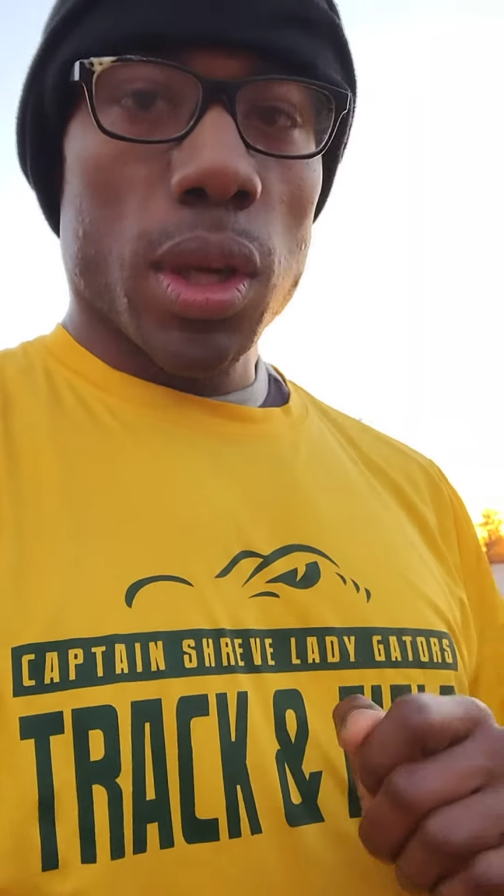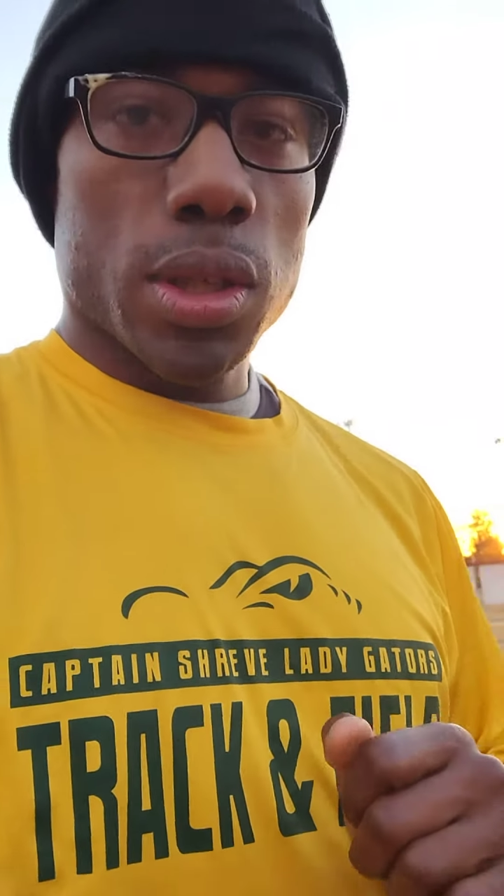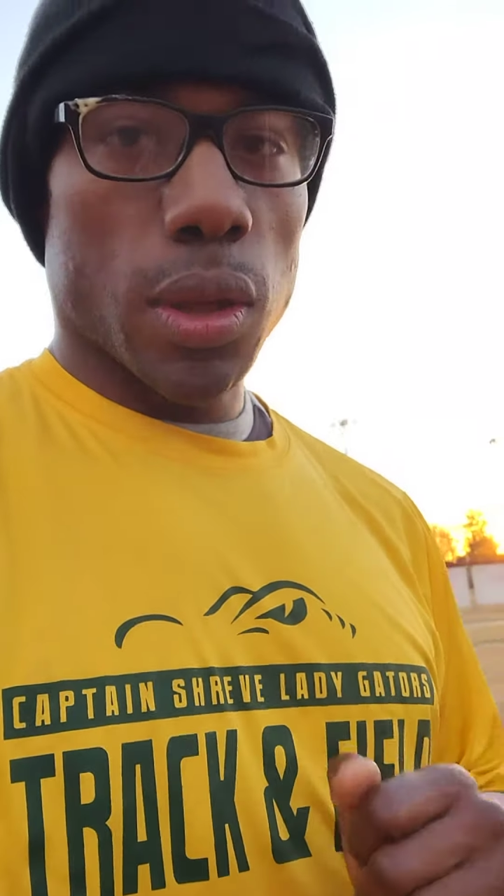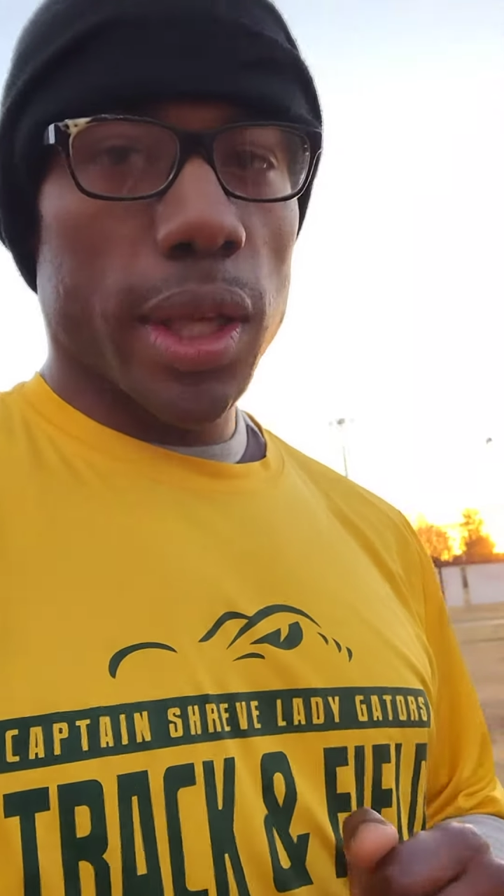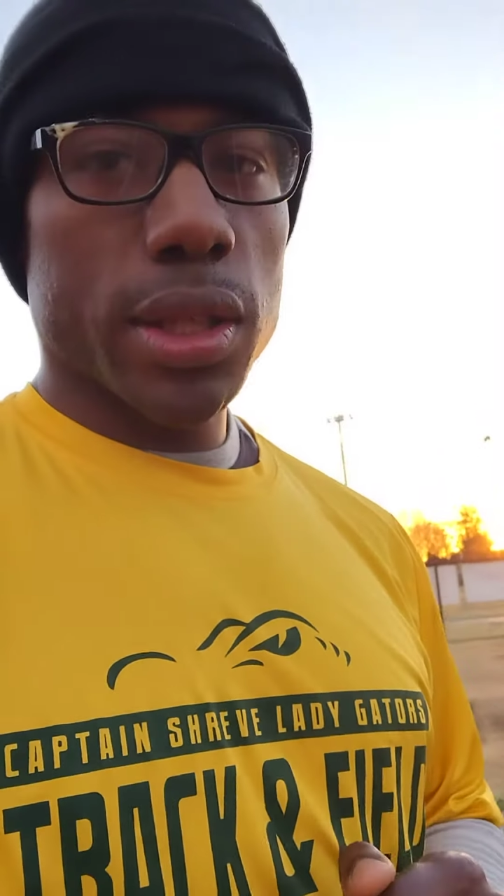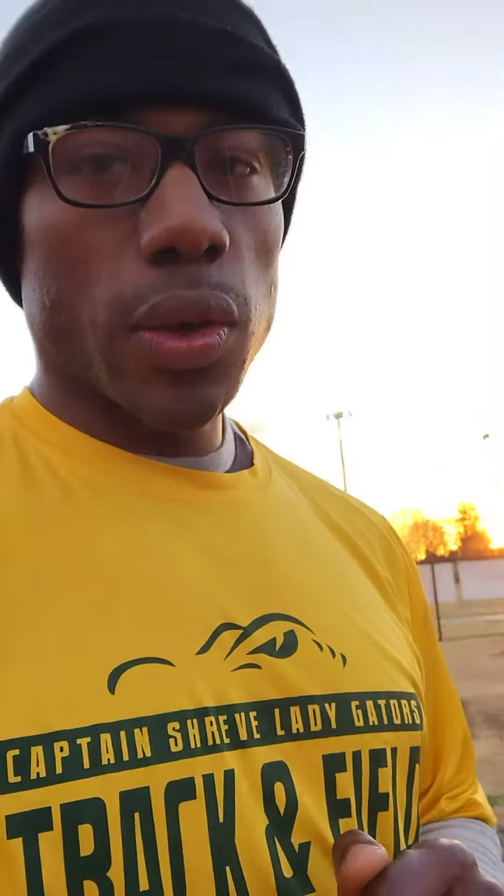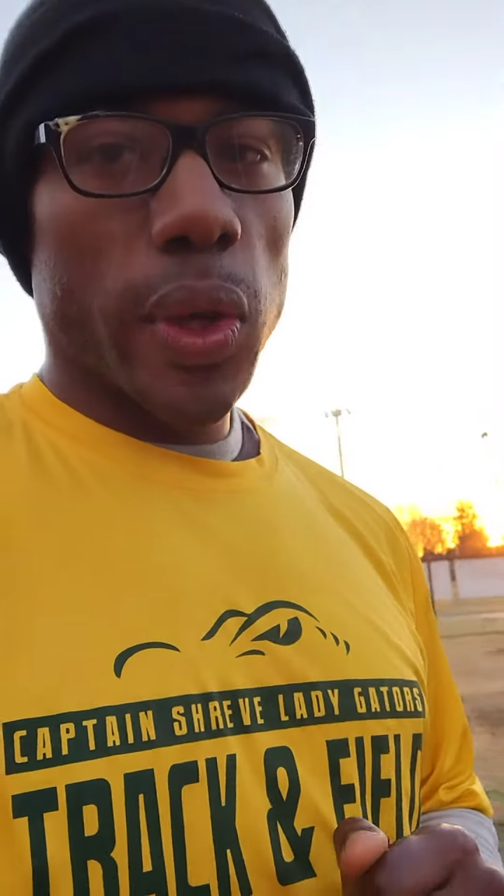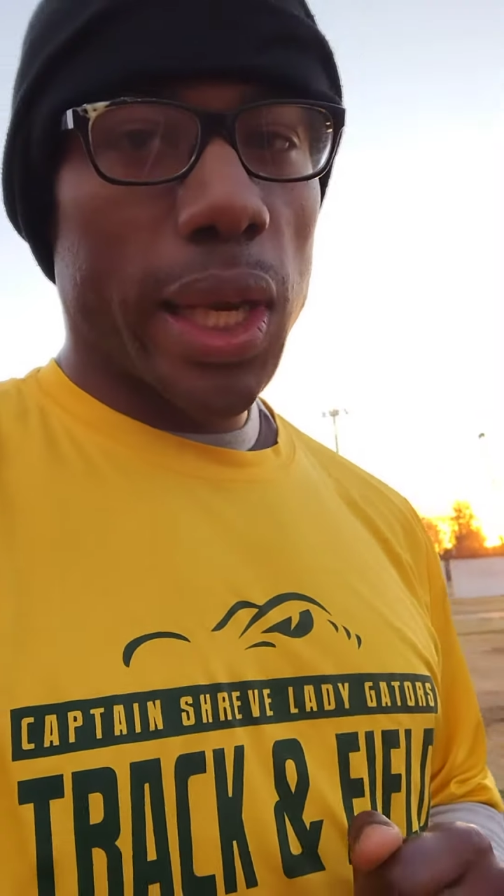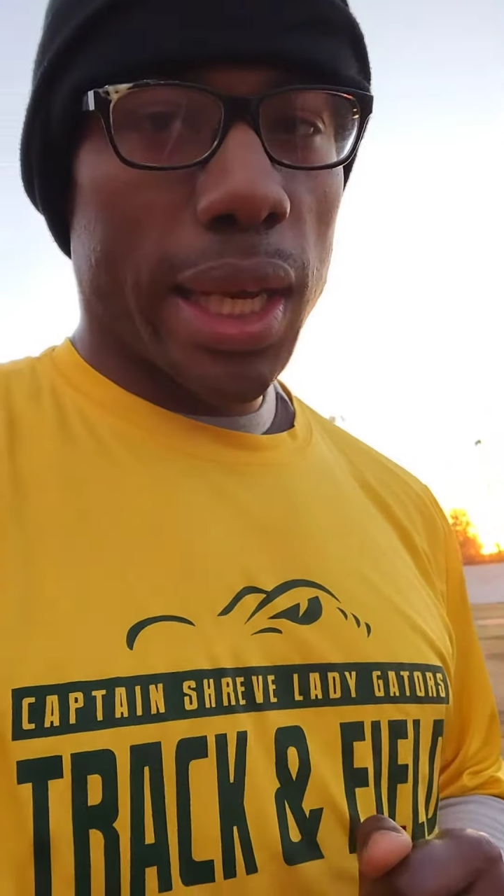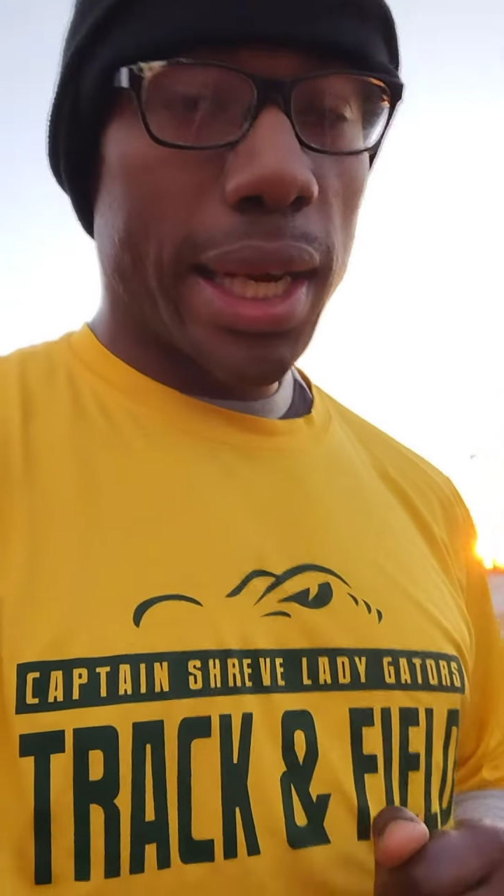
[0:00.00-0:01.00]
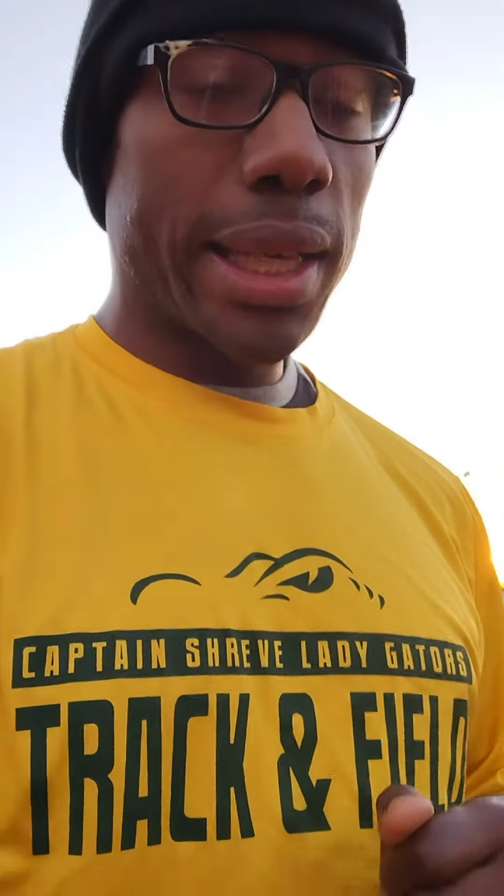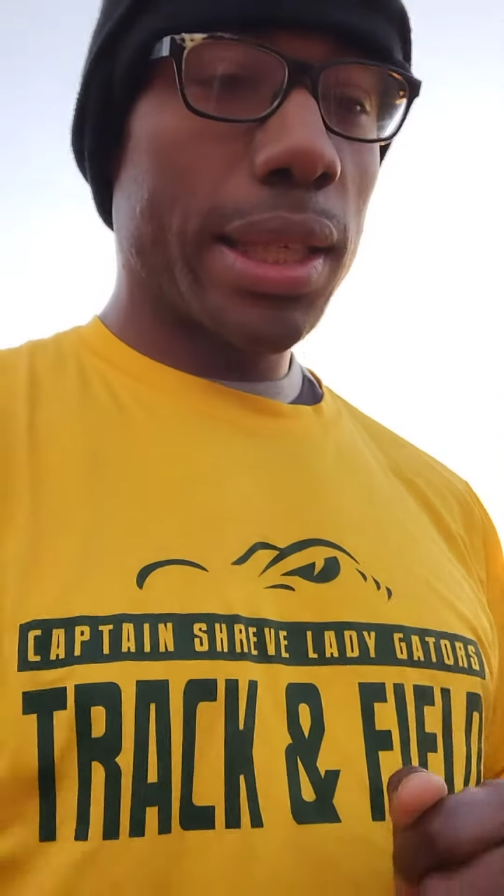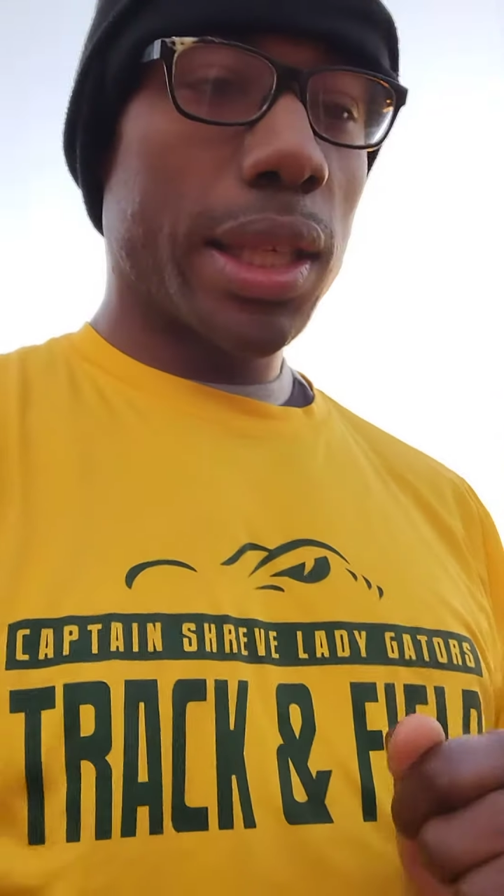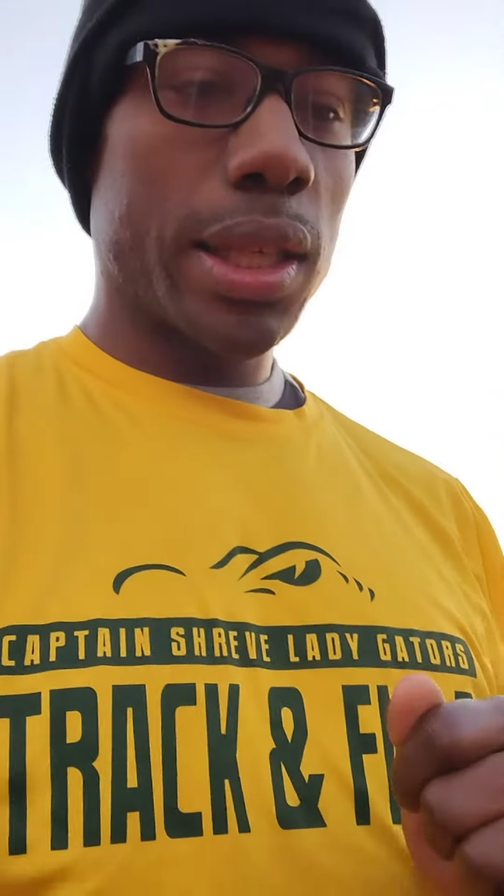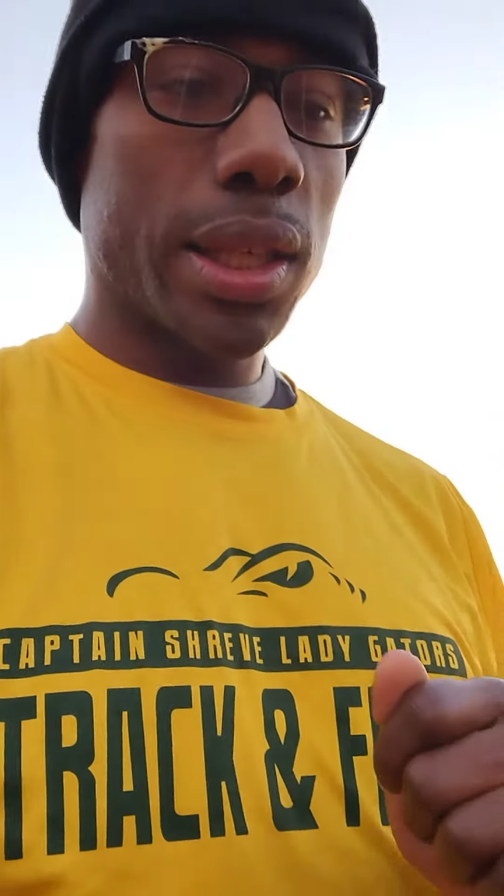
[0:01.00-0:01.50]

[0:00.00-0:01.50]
So let's go get it, guys.